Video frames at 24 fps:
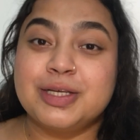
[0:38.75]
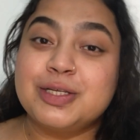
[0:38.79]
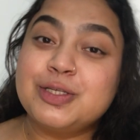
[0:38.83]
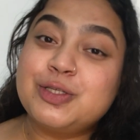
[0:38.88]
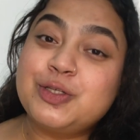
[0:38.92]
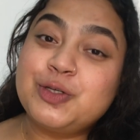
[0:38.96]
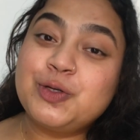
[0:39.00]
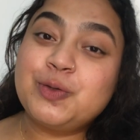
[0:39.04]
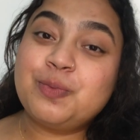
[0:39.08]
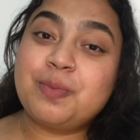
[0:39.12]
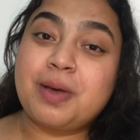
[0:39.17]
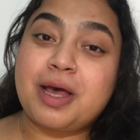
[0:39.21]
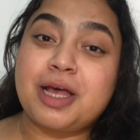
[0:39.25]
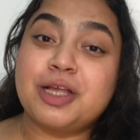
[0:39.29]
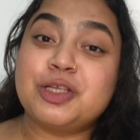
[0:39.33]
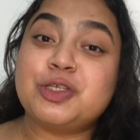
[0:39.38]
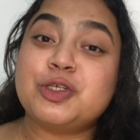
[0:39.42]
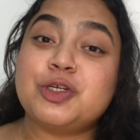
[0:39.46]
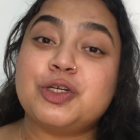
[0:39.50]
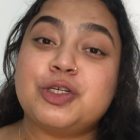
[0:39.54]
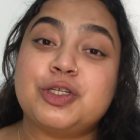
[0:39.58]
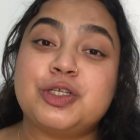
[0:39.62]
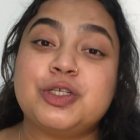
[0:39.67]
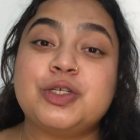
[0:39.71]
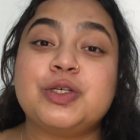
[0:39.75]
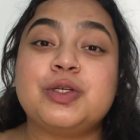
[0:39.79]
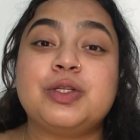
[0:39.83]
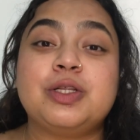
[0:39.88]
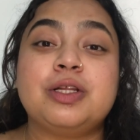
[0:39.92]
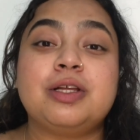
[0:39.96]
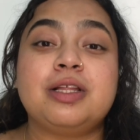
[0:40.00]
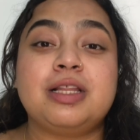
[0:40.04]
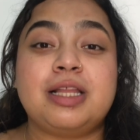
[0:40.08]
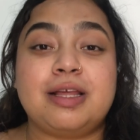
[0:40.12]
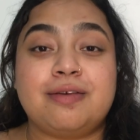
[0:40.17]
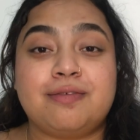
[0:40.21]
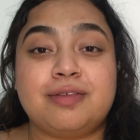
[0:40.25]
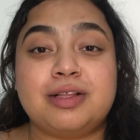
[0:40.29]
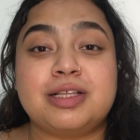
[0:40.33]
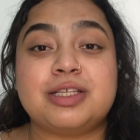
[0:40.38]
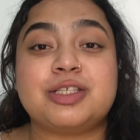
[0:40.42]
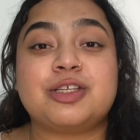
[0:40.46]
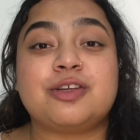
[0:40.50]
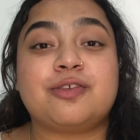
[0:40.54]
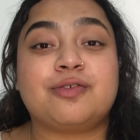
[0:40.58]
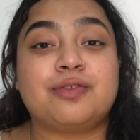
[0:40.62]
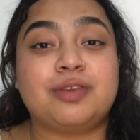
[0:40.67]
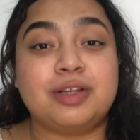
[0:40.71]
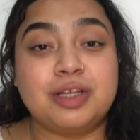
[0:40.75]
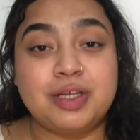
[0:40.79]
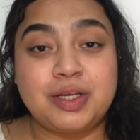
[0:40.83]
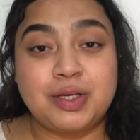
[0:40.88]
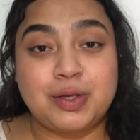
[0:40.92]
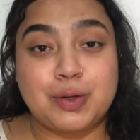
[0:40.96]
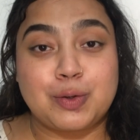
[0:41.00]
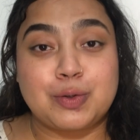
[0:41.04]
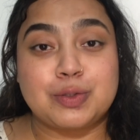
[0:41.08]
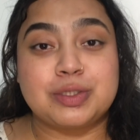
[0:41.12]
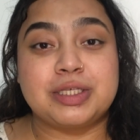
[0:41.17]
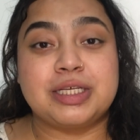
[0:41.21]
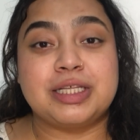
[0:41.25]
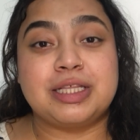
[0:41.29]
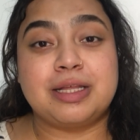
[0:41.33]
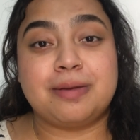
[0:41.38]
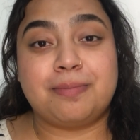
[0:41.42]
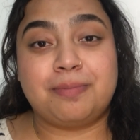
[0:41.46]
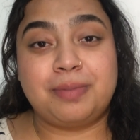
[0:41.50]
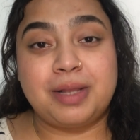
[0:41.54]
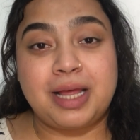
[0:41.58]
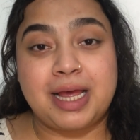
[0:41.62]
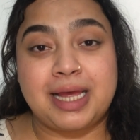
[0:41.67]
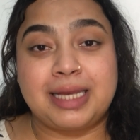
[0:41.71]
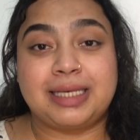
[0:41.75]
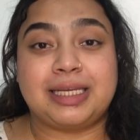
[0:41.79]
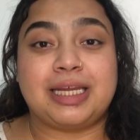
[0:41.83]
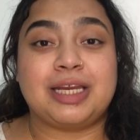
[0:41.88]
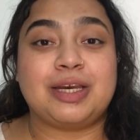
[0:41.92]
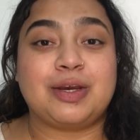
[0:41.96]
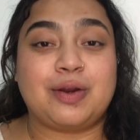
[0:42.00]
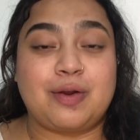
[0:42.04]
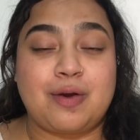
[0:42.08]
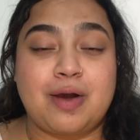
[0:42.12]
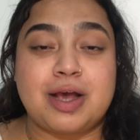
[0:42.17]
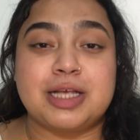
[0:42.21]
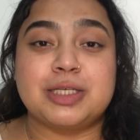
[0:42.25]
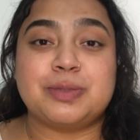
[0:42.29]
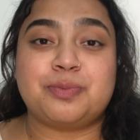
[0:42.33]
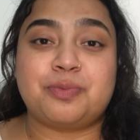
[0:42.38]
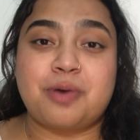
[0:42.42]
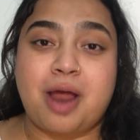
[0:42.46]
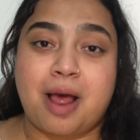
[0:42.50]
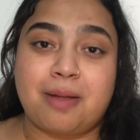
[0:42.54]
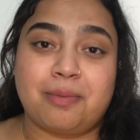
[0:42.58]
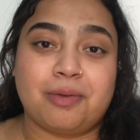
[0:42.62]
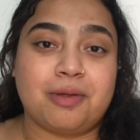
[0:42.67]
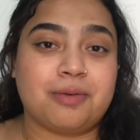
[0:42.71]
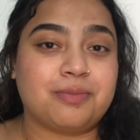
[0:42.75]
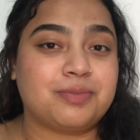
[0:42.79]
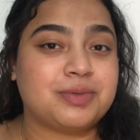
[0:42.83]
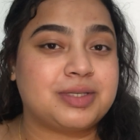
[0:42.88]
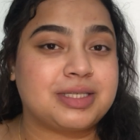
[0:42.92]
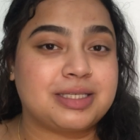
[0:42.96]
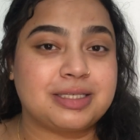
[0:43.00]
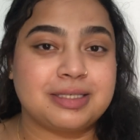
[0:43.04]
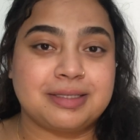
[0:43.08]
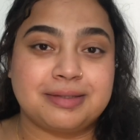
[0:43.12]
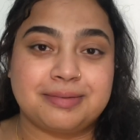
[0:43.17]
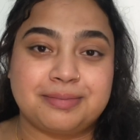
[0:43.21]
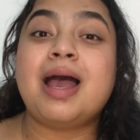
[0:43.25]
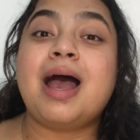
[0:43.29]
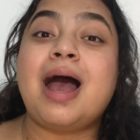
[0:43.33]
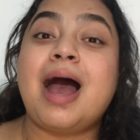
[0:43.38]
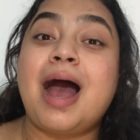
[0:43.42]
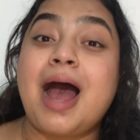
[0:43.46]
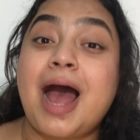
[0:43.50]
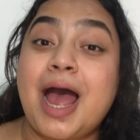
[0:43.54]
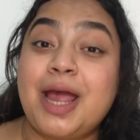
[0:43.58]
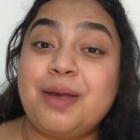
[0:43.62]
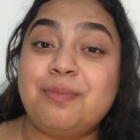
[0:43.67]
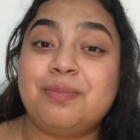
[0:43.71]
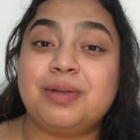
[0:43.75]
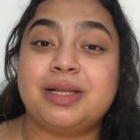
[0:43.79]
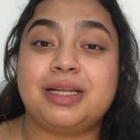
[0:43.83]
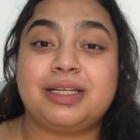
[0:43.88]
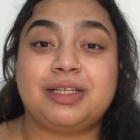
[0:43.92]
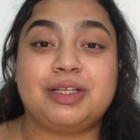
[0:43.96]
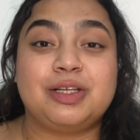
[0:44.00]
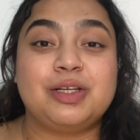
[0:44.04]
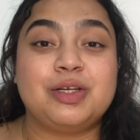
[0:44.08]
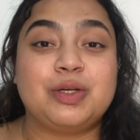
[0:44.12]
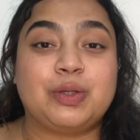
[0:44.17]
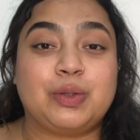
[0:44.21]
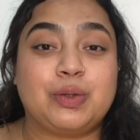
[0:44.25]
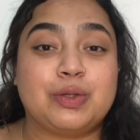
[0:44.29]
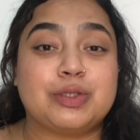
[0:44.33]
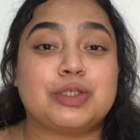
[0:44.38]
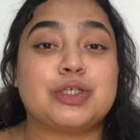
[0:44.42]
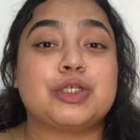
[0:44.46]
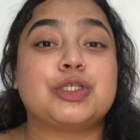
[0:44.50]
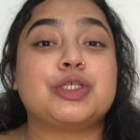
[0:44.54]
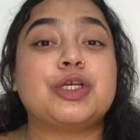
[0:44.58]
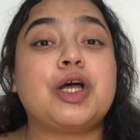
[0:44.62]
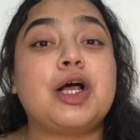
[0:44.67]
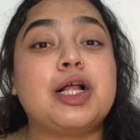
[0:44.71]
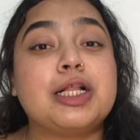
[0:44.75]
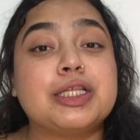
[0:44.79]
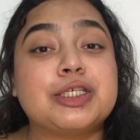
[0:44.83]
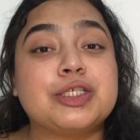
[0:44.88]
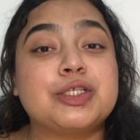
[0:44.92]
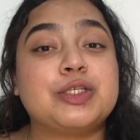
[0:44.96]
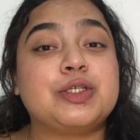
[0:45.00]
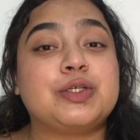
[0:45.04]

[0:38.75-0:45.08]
Too much or too low levels of glucose in the blood can cause problems. High blood glucose is also